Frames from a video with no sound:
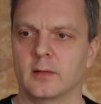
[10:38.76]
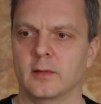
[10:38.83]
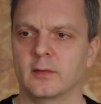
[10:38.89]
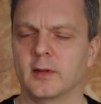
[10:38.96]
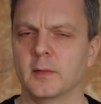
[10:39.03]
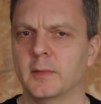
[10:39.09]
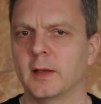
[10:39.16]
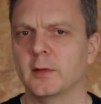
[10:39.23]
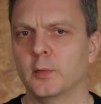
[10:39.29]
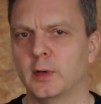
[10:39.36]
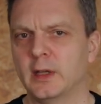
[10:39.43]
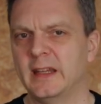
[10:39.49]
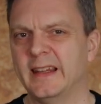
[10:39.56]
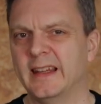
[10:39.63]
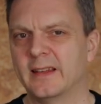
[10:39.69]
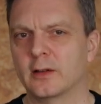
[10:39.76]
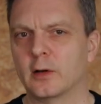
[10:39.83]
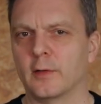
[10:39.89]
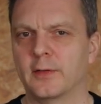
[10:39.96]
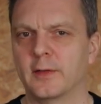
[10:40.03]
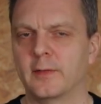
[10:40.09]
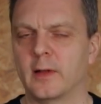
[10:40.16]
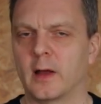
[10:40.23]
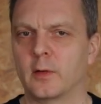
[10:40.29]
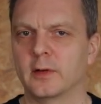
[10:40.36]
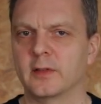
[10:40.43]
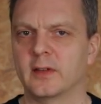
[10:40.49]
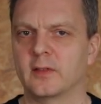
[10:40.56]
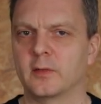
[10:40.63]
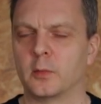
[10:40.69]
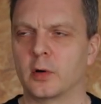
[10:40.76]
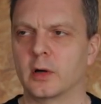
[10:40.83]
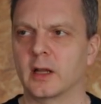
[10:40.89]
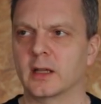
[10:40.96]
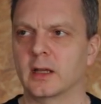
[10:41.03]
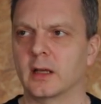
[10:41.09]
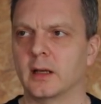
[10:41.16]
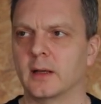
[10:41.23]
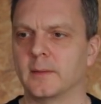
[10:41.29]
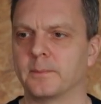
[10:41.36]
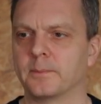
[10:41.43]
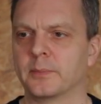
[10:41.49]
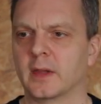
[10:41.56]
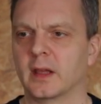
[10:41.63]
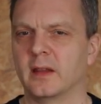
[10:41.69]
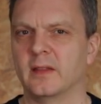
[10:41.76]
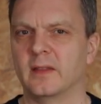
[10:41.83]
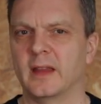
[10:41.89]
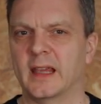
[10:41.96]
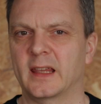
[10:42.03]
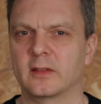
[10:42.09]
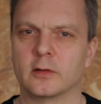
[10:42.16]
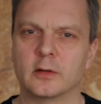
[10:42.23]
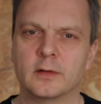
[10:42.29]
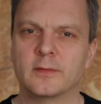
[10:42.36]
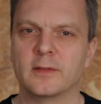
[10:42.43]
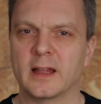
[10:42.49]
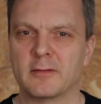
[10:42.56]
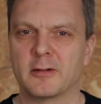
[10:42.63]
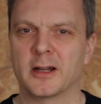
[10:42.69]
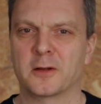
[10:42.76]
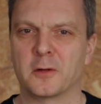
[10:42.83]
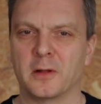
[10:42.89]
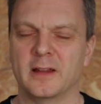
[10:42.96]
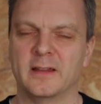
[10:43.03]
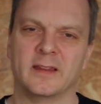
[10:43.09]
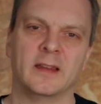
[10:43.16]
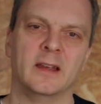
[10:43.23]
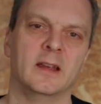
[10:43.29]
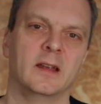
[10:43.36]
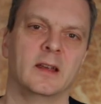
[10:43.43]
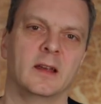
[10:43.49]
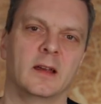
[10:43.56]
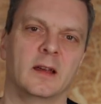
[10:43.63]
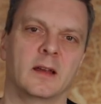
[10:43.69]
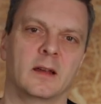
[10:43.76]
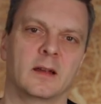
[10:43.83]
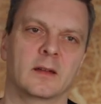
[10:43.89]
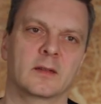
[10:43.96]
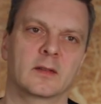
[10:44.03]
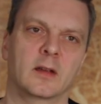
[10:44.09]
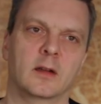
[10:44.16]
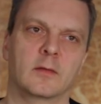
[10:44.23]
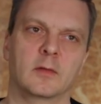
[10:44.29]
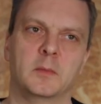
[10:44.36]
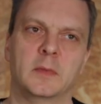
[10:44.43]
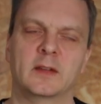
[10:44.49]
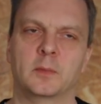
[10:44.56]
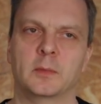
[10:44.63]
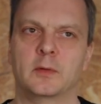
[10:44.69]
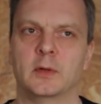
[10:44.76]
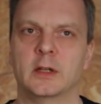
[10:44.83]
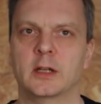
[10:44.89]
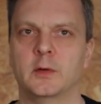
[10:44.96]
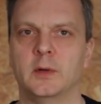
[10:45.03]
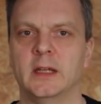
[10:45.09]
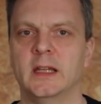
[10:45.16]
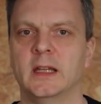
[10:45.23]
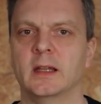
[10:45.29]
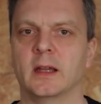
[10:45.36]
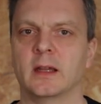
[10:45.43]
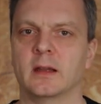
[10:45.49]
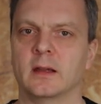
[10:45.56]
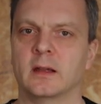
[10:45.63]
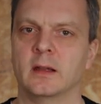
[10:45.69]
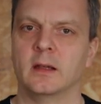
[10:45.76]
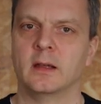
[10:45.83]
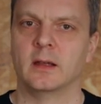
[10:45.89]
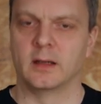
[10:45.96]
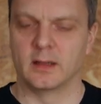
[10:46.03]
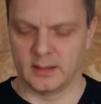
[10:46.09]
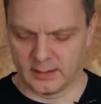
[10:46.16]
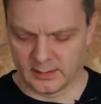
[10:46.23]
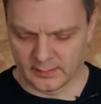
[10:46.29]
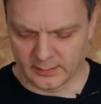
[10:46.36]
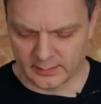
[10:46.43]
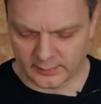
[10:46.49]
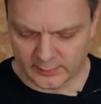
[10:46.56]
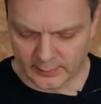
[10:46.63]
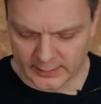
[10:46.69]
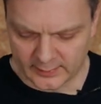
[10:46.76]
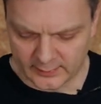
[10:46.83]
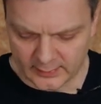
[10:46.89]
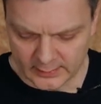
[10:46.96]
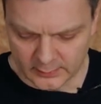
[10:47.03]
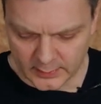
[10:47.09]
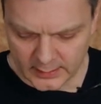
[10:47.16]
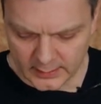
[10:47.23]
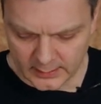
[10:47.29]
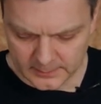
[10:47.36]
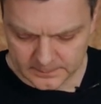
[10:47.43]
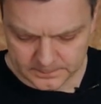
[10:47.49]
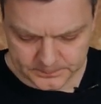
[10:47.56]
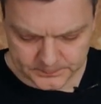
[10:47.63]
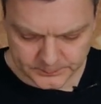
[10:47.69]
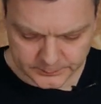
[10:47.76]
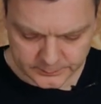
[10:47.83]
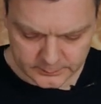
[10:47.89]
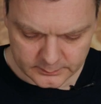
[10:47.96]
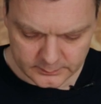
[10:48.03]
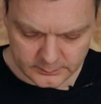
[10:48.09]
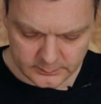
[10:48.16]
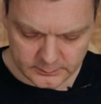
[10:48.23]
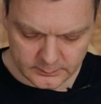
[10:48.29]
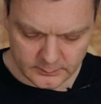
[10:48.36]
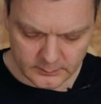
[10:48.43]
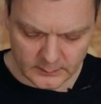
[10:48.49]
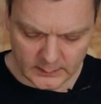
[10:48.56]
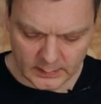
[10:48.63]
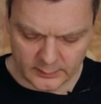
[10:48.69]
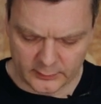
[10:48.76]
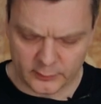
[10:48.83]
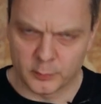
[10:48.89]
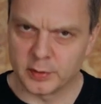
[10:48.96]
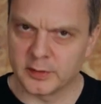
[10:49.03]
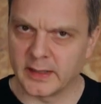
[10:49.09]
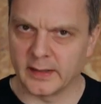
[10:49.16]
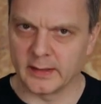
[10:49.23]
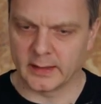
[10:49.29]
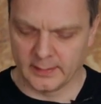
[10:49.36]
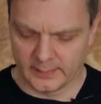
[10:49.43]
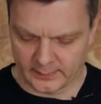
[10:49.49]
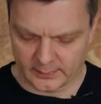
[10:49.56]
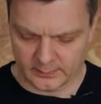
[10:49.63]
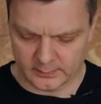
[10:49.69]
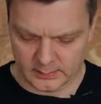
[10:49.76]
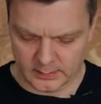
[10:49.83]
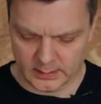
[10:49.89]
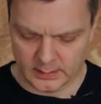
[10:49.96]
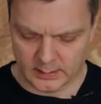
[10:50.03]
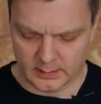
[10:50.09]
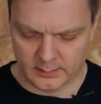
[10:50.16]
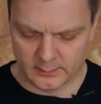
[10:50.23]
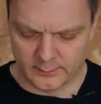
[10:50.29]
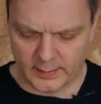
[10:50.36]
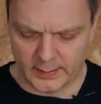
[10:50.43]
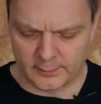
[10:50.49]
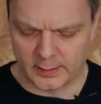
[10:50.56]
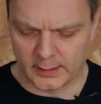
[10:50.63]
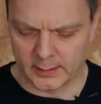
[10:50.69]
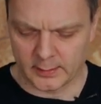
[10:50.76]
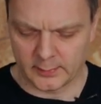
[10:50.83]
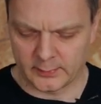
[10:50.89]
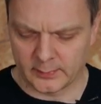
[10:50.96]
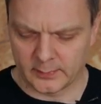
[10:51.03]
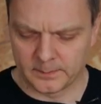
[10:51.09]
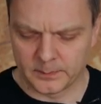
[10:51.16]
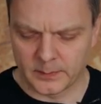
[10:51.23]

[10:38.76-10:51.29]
Sometimes when you eat coffee flowers, it's more like a nectar flavor, I call it. It's kind of a mix between green and slight citric. Super delicate. Very, very nice.